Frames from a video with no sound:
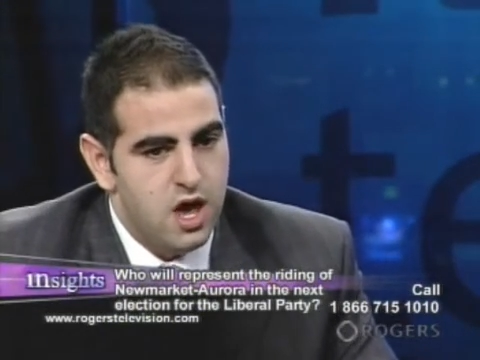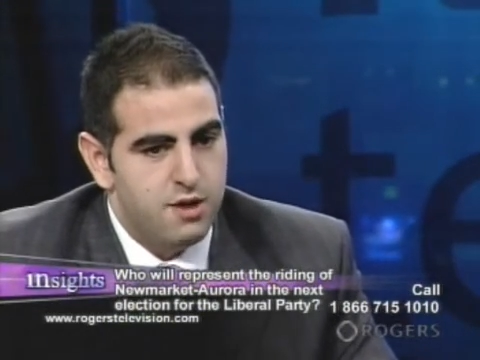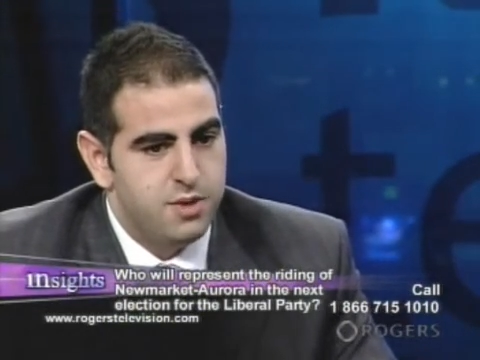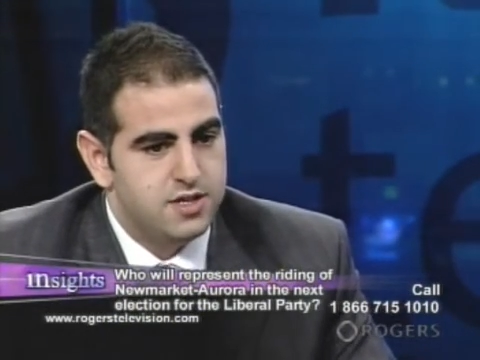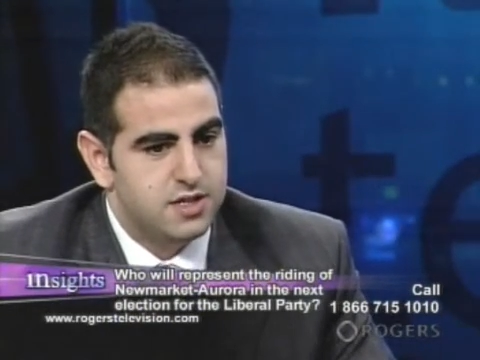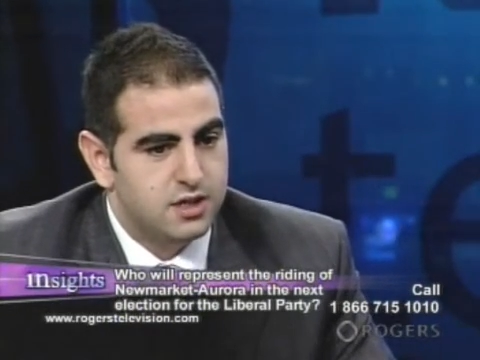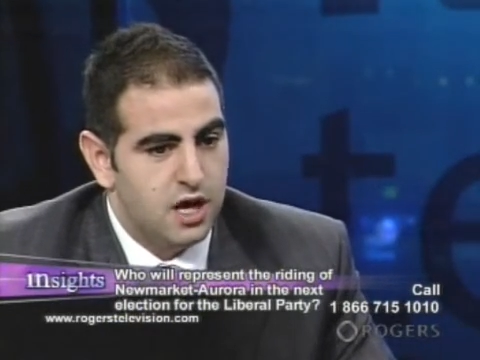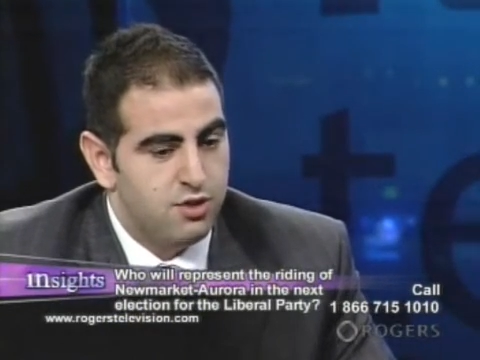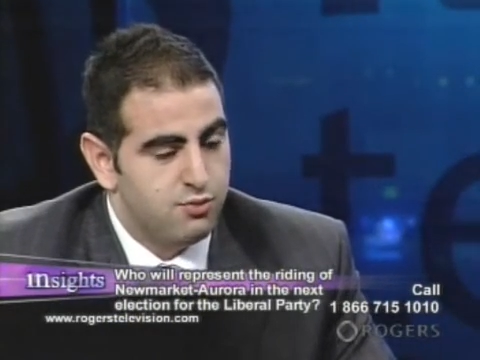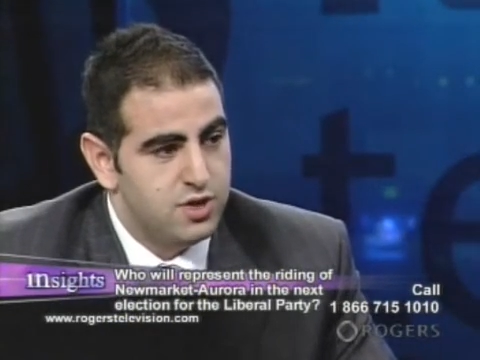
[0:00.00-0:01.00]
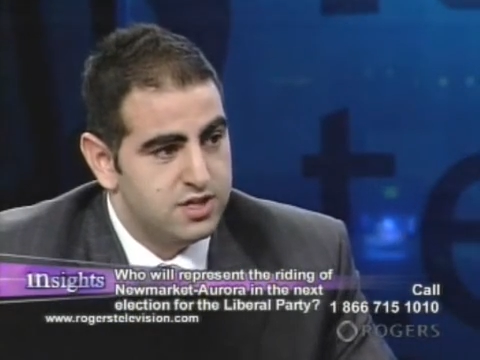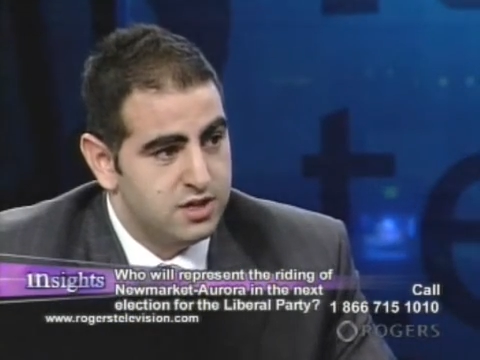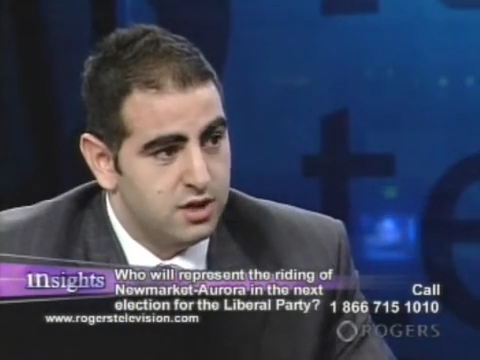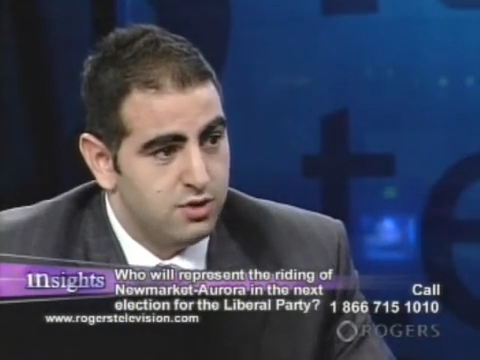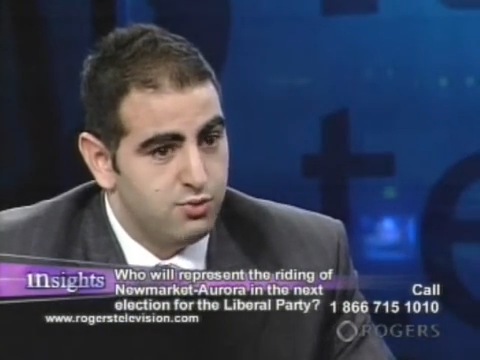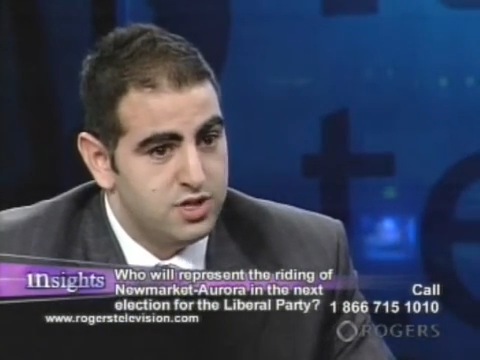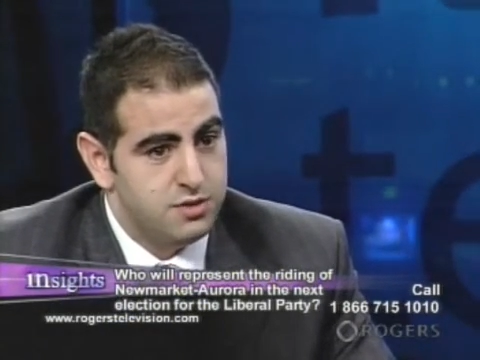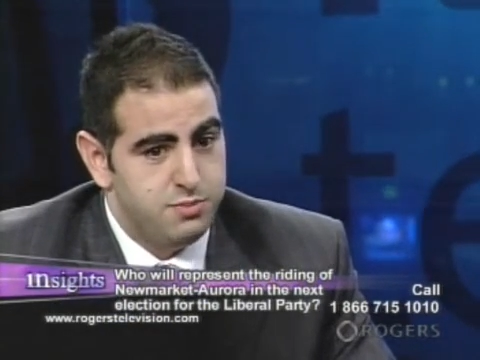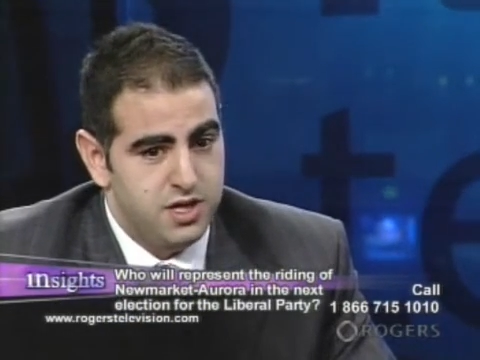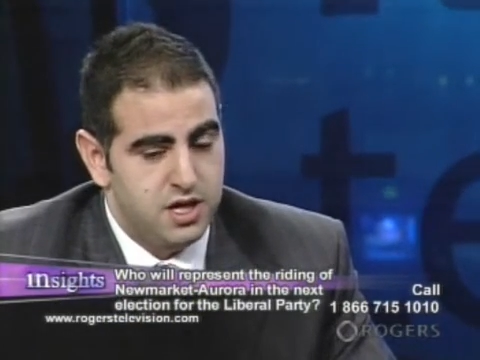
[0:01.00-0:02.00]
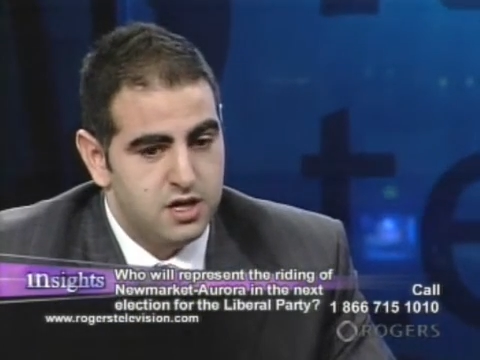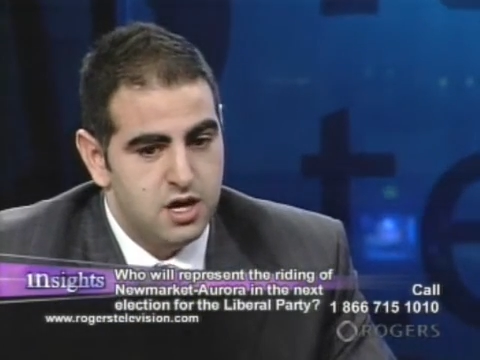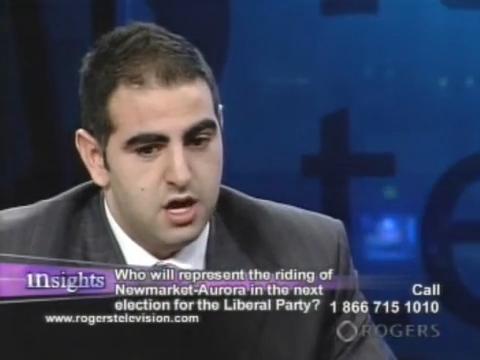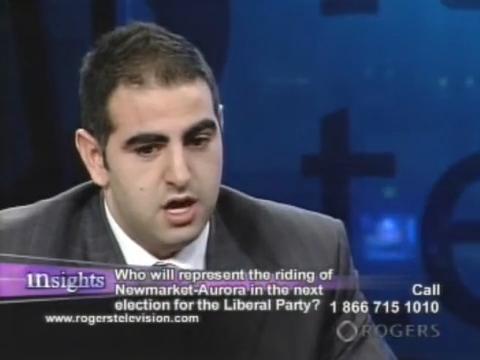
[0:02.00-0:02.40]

And the reason being